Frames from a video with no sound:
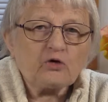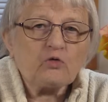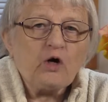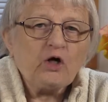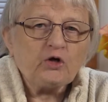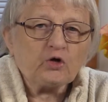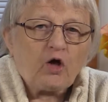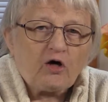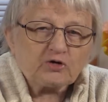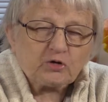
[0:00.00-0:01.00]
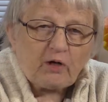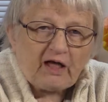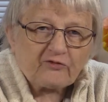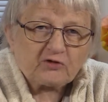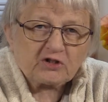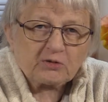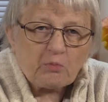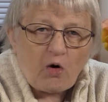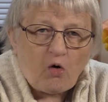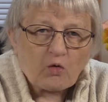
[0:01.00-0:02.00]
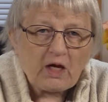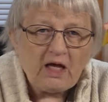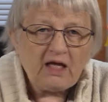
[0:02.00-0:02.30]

you, you'll also have to smoke.